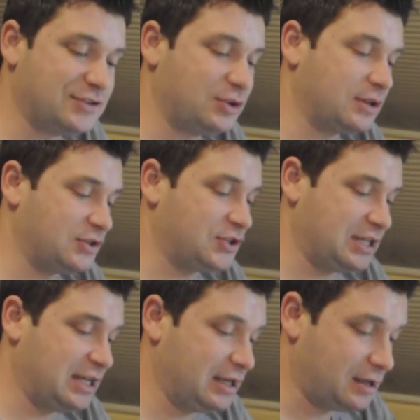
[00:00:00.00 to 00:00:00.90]
mean, as you can
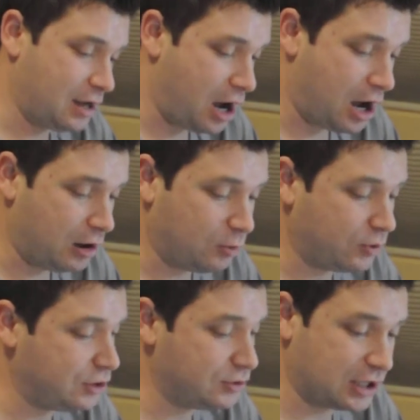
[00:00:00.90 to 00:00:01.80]
see,
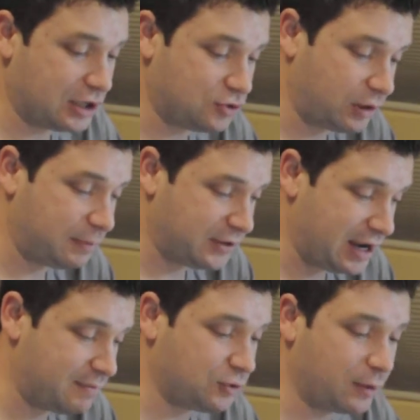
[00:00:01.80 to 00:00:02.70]
when using a drip
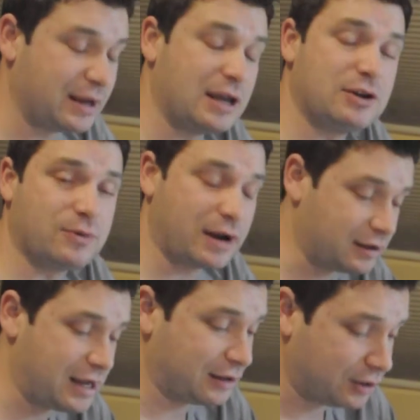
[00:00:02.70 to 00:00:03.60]
tip, dripping it
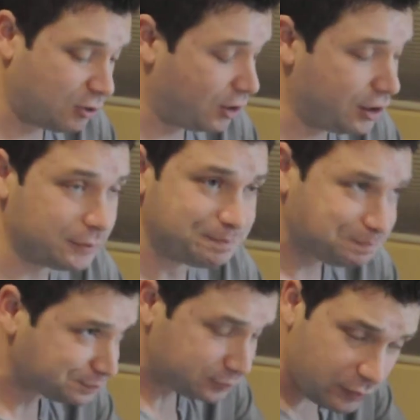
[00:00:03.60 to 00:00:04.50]
directly on the
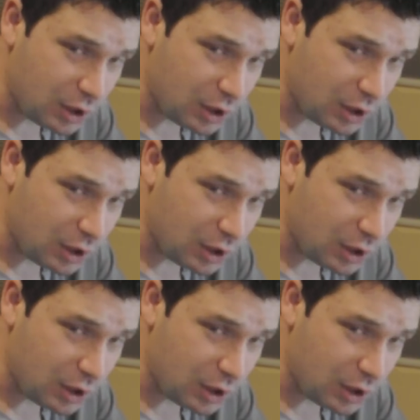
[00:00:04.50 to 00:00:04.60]
coil,